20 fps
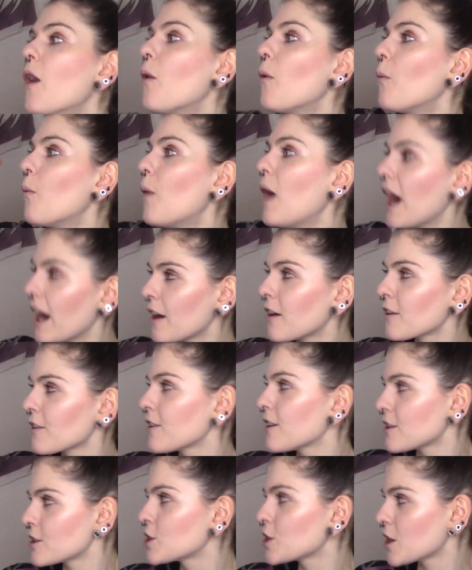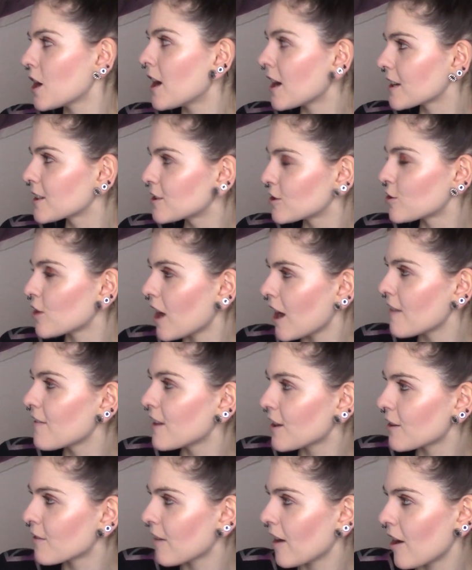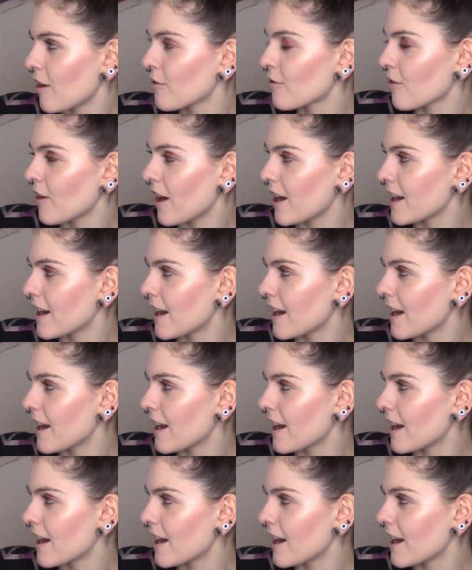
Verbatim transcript: Why are there trucks driving around right